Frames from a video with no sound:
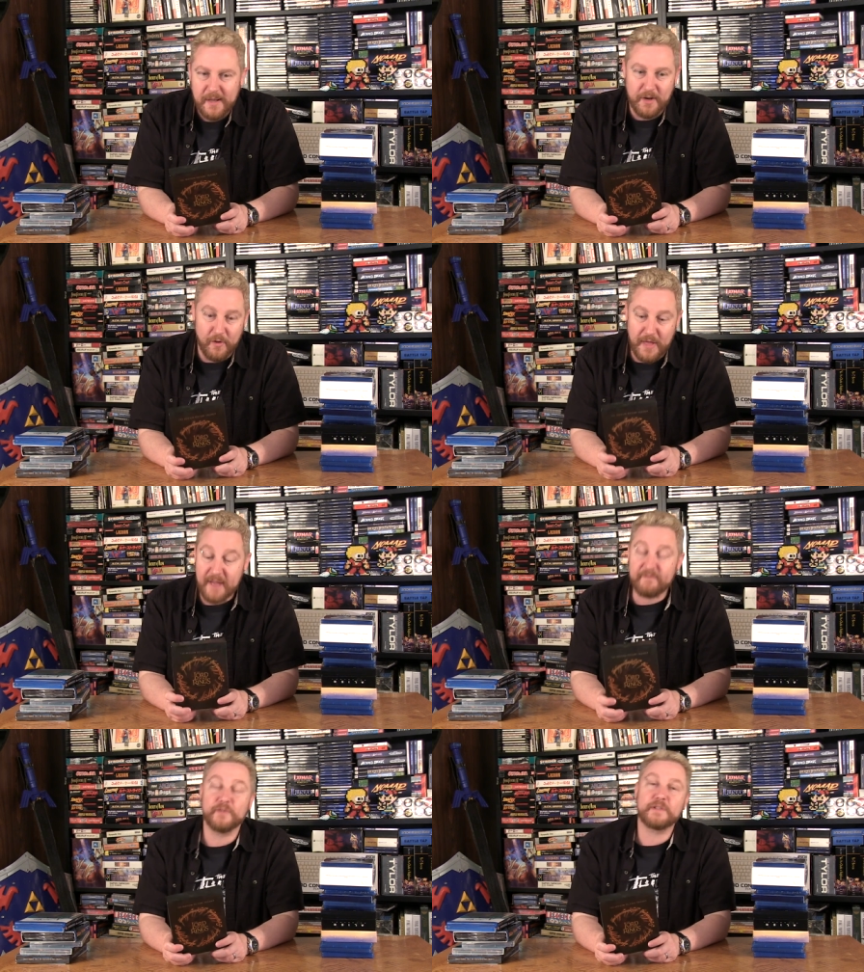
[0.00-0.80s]
You know, that
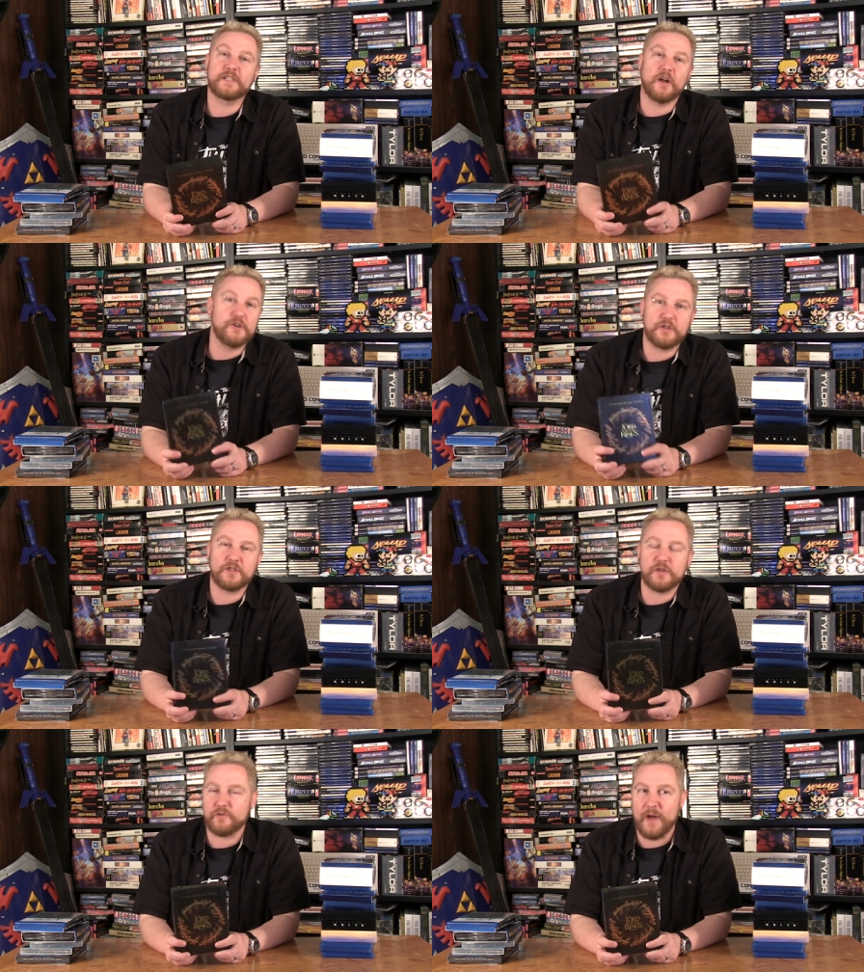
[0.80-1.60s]
influenced
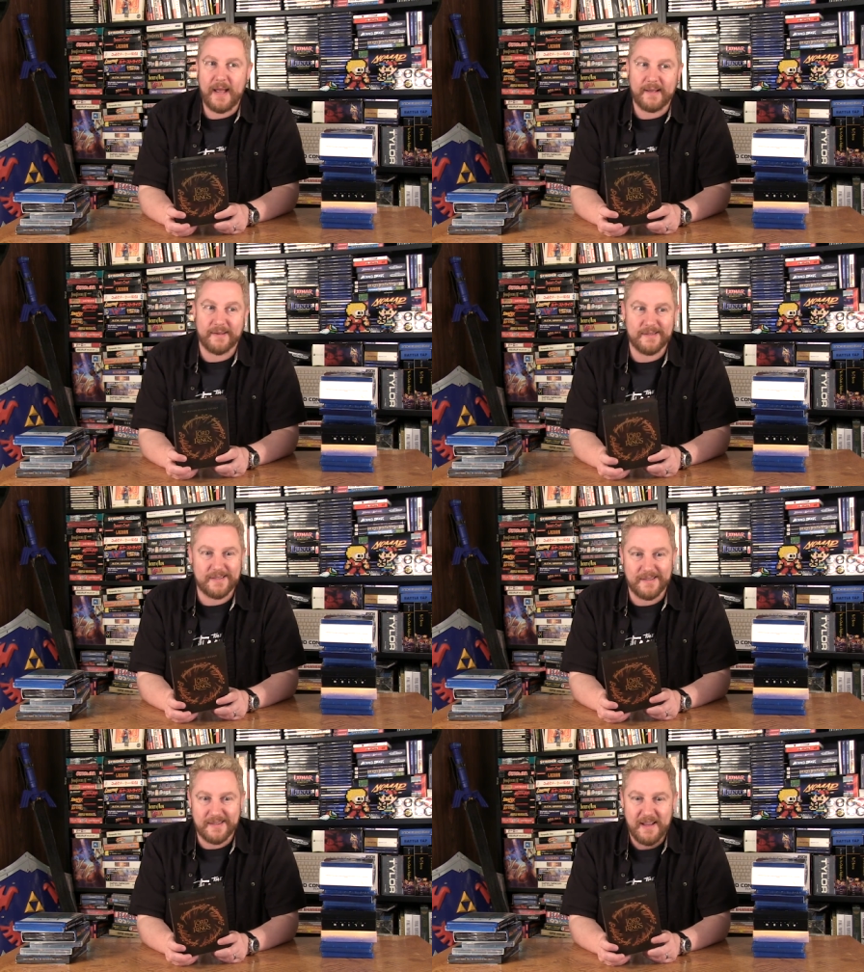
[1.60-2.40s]
Dungeons and
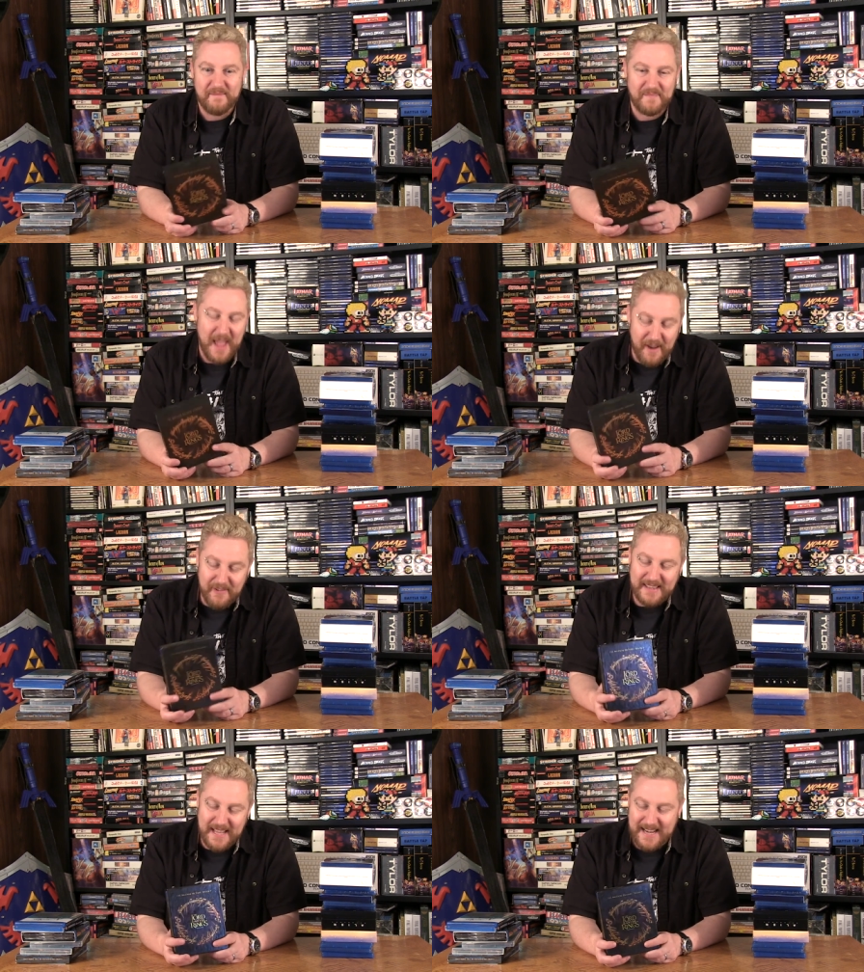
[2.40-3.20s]
Dragons and
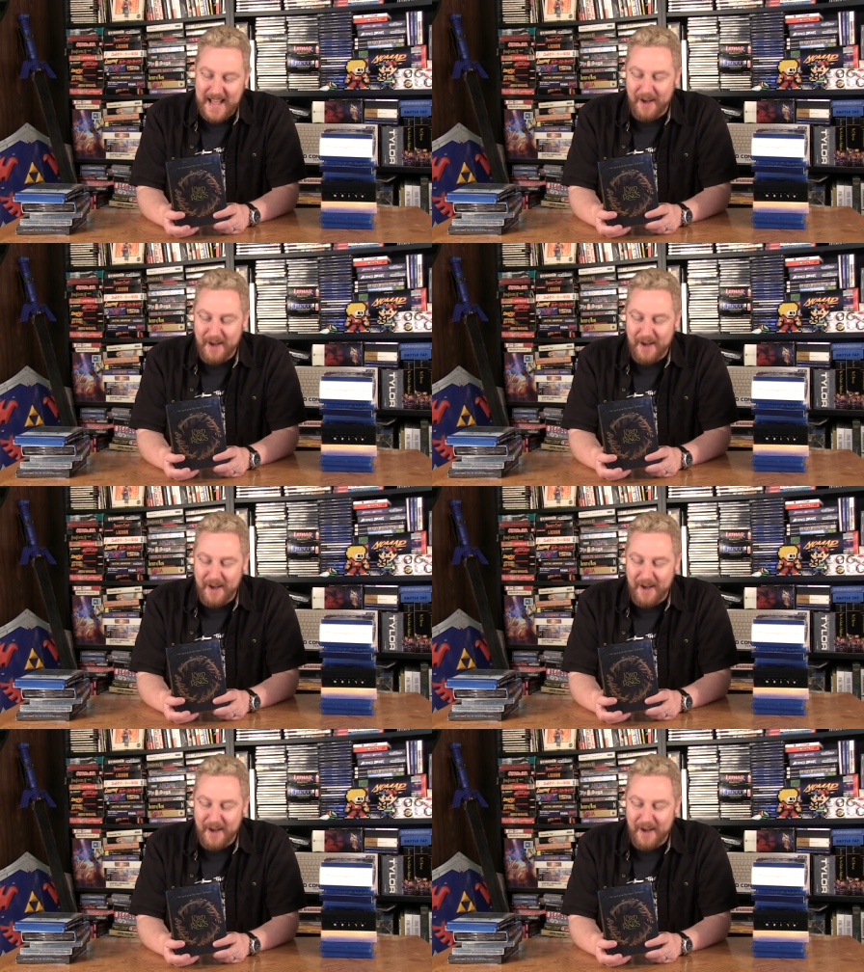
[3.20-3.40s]
everything